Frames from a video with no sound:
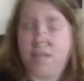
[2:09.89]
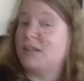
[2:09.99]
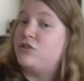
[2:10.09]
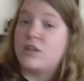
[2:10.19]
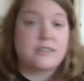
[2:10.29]

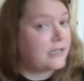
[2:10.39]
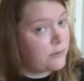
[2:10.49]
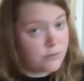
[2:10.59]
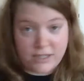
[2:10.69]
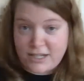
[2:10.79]
It's just like
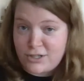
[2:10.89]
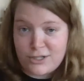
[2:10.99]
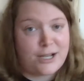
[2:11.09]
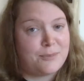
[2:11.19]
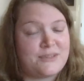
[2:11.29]
in
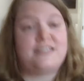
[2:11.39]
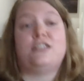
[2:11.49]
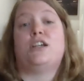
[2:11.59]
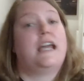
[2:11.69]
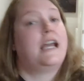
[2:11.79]
relationships.
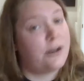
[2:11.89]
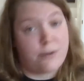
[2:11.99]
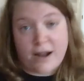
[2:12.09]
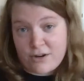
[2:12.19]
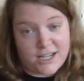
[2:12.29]
You can't get
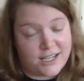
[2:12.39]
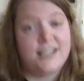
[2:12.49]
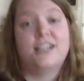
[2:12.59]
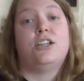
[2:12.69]
around it.